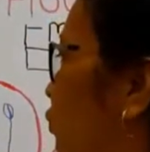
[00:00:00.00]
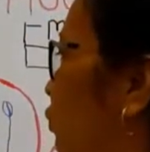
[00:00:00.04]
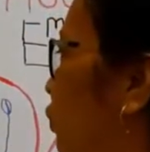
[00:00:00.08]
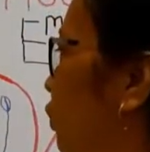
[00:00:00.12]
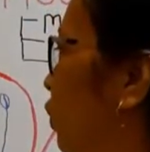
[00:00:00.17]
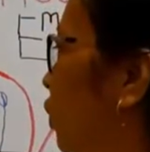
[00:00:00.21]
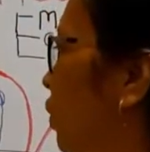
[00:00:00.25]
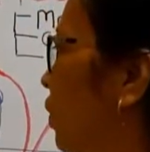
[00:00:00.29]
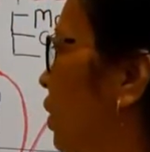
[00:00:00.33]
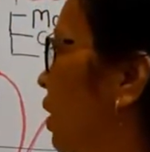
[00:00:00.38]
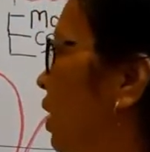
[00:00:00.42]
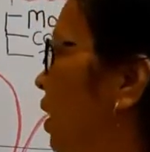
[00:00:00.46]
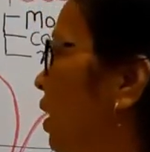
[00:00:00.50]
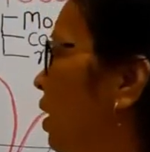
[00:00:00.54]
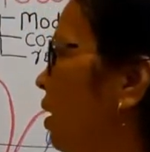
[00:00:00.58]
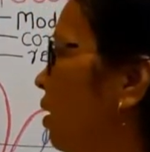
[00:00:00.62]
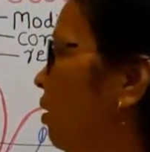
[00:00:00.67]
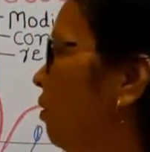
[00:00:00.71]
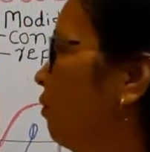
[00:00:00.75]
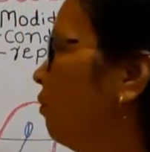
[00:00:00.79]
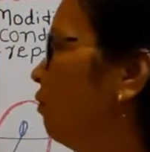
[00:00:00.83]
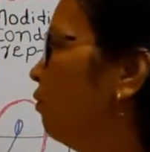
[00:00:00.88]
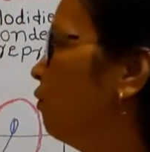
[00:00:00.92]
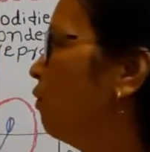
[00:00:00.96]
floral
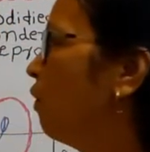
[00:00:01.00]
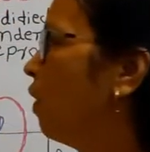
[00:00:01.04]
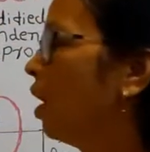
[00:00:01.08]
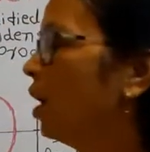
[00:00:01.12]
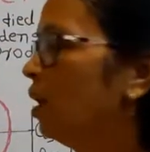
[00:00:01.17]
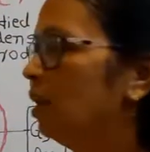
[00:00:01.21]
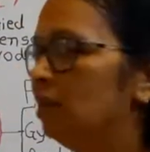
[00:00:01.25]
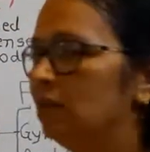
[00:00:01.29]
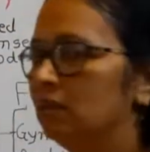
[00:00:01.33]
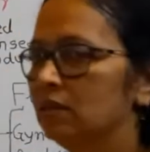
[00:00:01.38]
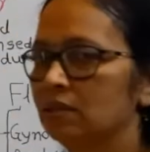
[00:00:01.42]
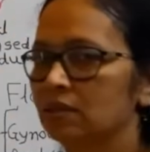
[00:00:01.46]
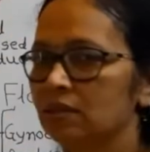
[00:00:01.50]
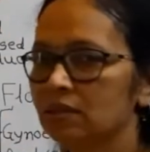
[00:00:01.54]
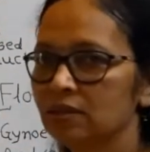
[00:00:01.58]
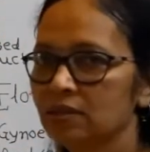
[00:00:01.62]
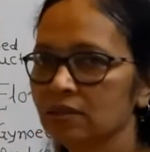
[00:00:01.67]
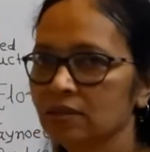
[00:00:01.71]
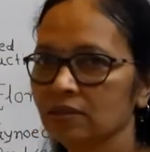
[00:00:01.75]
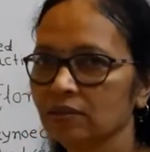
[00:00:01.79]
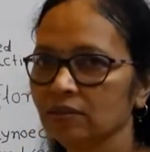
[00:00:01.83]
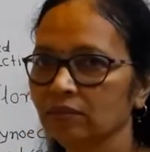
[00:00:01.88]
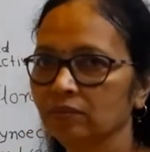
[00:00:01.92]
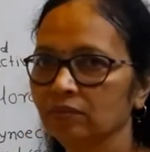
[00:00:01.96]

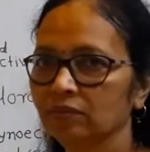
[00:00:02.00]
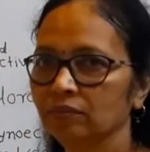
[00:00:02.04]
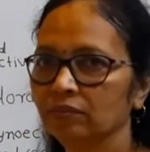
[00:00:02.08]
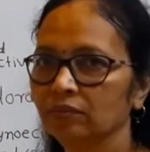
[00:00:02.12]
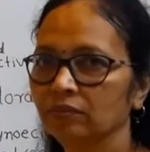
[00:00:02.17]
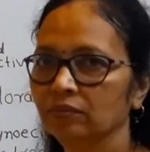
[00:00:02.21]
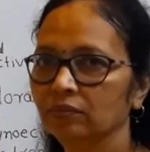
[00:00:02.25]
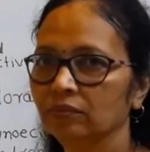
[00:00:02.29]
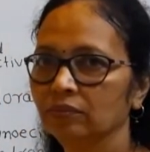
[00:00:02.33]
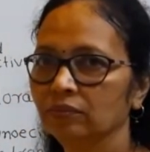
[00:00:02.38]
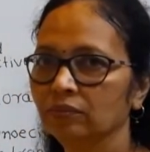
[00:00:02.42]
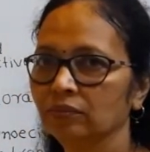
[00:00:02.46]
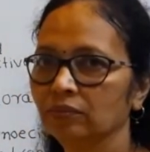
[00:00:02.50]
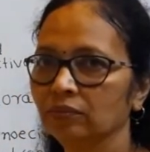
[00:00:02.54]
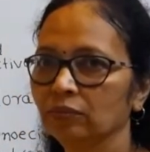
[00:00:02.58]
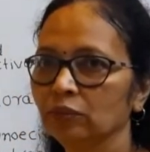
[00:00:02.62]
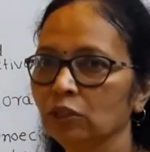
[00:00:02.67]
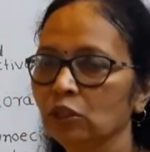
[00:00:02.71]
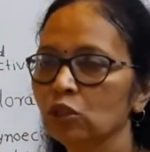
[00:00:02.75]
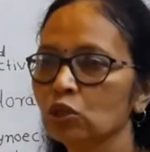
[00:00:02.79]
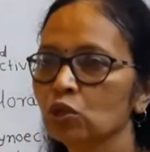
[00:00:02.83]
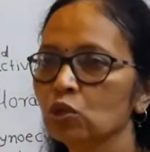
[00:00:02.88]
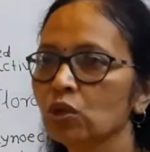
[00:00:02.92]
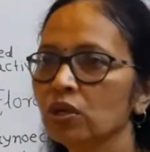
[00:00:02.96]
whorls.
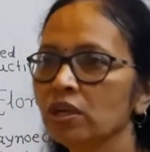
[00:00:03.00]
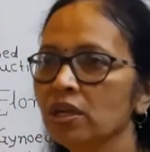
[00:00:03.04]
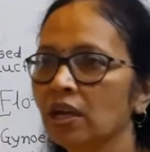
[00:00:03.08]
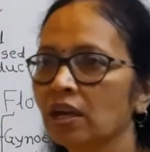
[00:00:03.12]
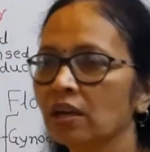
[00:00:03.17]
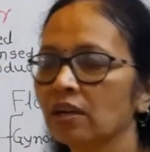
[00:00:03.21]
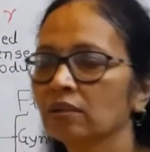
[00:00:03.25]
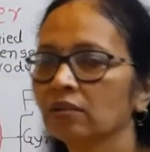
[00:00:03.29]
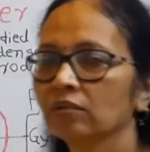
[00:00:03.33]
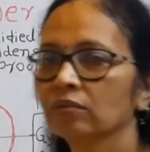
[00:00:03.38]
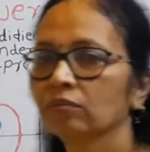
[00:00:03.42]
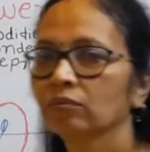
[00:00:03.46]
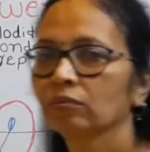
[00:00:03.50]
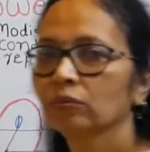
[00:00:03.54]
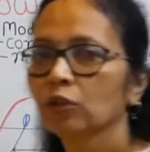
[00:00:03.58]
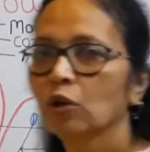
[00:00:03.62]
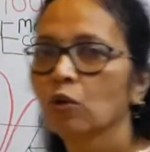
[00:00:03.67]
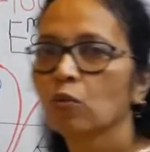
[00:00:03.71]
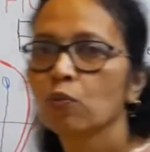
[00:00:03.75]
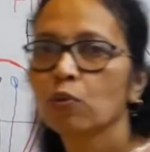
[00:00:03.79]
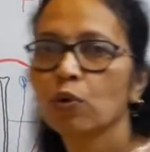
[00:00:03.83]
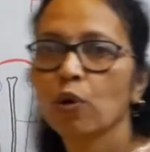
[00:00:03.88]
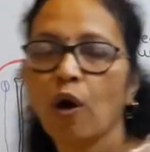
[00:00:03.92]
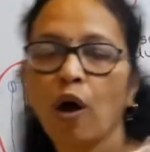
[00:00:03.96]
So here,
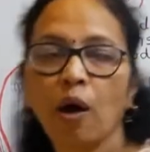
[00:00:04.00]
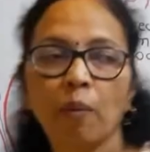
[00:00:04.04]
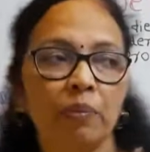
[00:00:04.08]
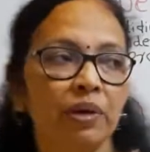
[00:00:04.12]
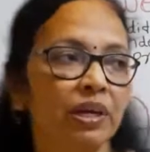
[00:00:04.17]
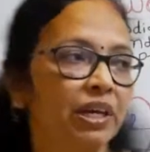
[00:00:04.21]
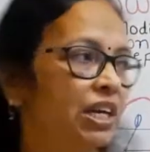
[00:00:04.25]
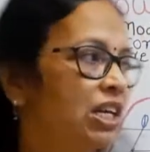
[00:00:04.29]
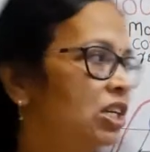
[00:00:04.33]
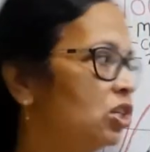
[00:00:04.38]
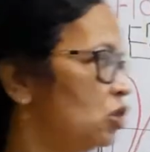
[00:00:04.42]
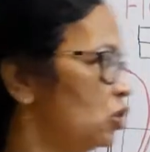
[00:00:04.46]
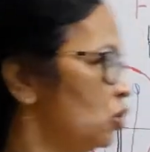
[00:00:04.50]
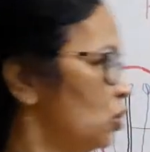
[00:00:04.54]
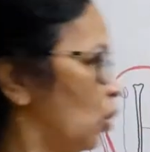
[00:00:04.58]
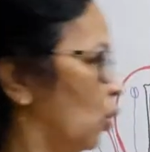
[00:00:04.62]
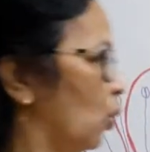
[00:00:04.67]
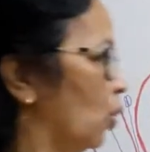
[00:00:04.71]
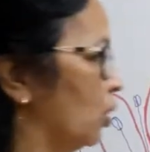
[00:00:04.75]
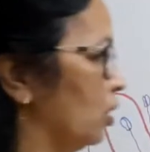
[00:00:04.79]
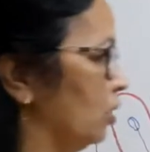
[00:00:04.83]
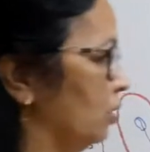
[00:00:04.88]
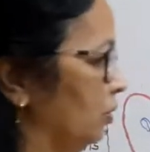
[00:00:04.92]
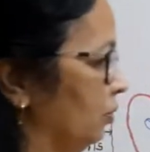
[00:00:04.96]
from each
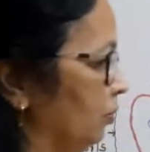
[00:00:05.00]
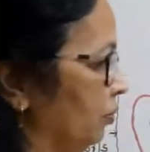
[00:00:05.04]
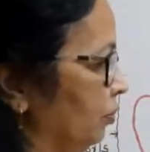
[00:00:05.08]
node,